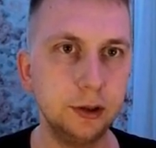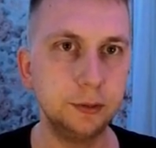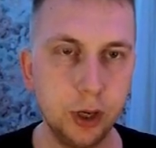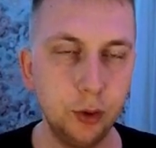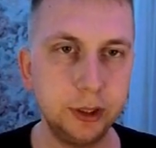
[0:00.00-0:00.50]

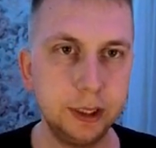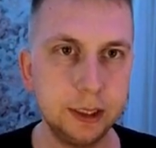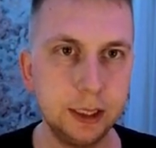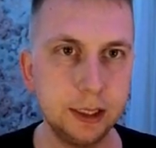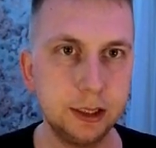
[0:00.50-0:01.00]
So now it
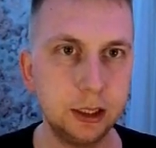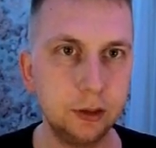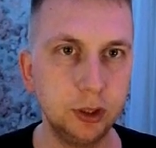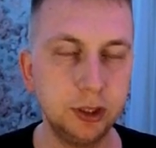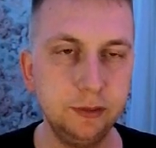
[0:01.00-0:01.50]
is asking
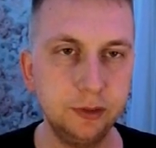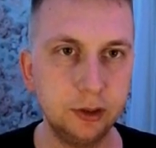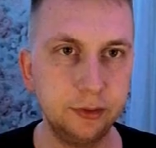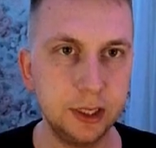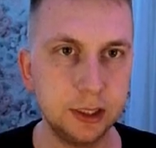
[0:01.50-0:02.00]
what
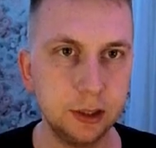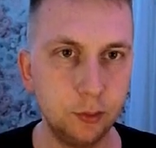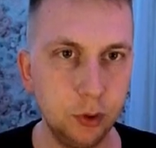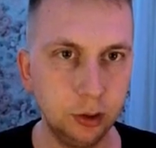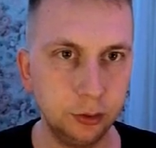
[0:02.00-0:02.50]
interface I
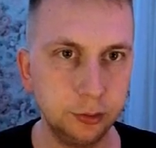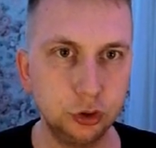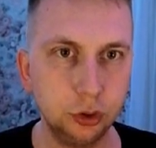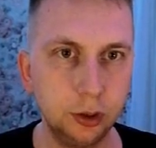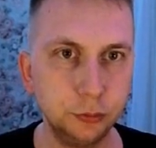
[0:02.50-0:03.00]
want,
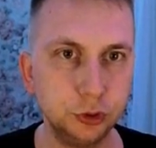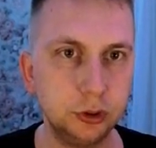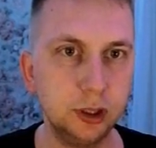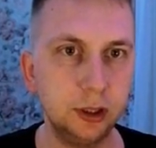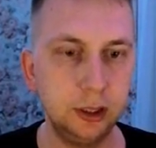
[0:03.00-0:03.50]
so I'm just
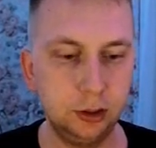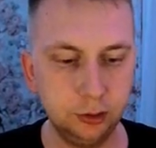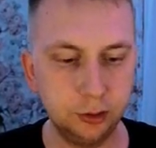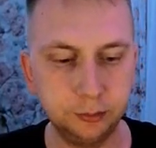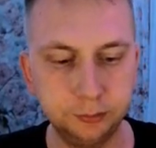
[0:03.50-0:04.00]
gonna click
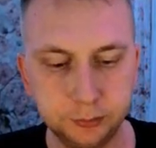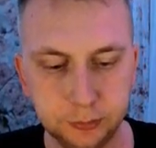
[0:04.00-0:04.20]
other.